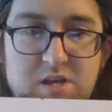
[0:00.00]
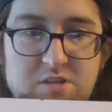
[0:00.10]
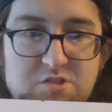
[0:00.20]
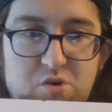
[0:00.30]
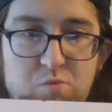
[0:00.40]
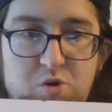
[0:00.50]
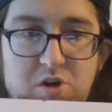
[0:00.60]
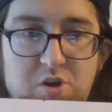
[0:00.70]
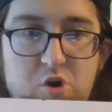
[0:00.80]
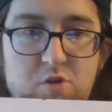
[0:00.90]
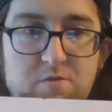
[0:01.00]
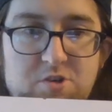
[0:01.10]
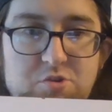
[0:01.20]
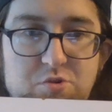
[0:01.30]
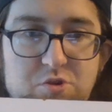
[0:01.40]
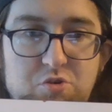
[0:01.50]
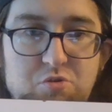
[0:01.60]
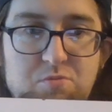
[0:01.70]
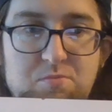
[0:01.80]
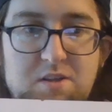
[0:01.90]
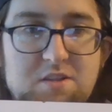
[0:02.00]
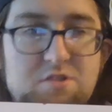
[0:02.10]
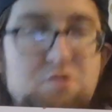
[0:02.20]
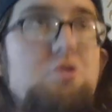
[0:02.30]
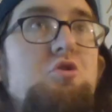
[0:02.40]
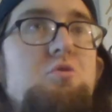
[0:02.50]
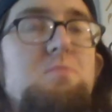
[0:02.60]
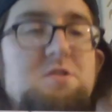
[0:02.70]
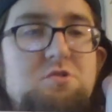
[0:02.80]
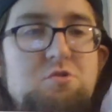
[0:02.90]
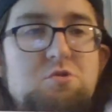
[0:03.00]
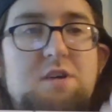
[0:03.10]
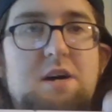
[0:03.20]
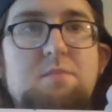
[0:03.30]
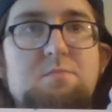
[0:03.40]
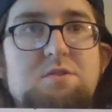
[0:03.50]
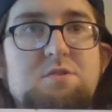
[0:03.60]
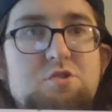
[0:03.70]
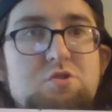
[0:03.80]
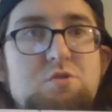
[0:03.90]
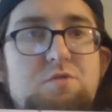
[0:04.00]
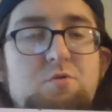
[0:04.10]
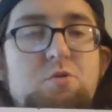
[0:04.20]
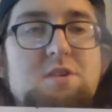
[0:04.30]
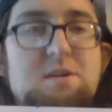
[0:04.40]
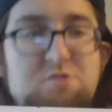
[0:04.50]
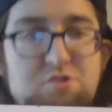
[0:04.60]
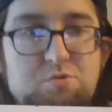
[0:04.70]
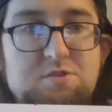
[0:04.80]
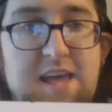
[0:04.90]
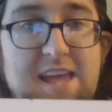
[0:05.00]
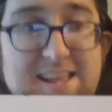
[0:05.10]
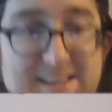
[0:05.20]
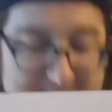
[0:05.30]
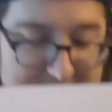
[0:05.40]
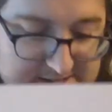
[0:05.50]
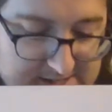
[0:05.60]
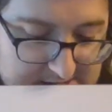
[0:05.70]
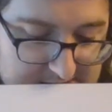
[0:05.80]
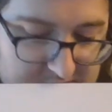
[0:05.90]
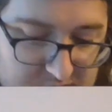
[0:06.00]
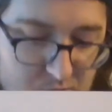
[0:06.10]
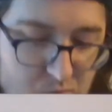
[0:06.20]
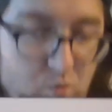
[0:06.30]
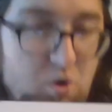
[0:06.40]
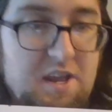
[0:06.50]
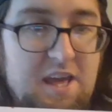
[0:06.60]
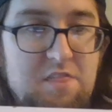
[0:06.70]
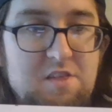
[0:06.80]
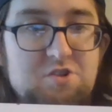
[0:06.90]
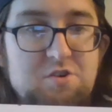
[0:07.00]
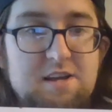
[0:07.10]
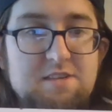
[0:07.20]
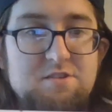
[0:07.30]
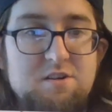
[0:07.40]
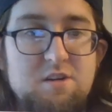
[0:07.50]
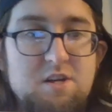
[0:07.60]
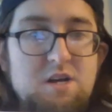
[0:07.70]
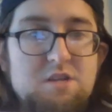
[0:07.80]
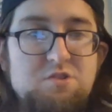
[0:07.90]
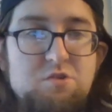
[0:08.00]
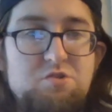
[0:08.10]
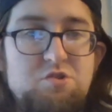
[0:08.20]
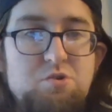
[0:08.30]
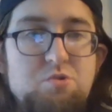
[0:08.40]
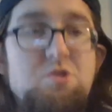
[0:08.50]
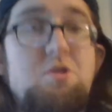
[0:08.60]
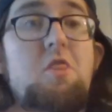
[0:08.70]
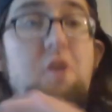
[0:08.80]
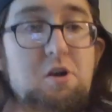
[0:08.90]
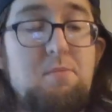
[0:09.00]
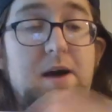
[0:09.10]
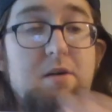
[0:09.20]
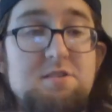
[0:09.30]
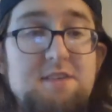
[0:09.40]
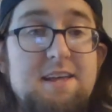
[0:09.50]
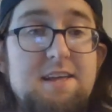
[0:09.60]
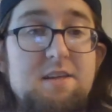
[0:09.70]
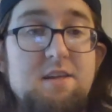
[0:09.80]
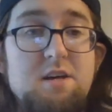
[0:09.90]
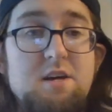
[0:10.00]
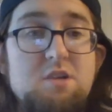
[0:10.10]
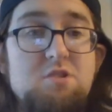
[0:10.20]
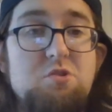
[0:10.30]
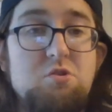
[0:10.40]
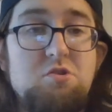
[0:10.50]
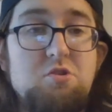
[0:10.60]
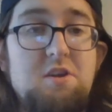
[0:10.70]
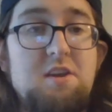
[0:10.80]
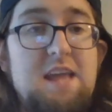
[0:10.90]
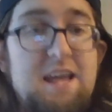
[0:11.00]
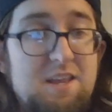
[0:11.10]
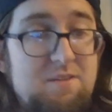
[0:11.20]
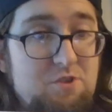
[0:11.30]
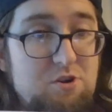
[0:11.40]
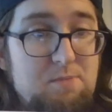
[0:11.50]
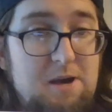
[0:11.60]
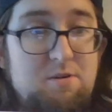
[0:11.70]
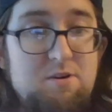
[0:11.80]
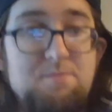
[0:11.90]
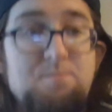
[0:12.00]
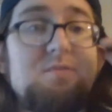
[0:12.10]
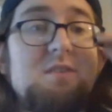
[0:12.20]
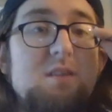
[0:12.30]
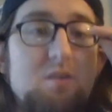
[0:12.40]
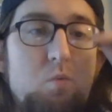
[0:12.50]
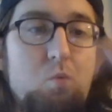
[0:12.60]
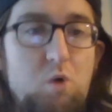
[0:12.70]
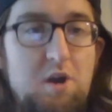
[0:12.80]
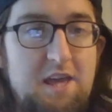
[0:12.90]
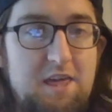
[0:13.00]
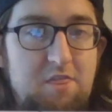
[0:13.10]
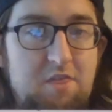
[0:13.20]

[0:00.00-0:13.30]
So 1 over 2 cubed, 2 cubed is 2 times 2 is 4 times 2 is 8. 1/8 is your answer. So 2 to the 3rd power is 8. 2 to the negative 3rd power, 1/8.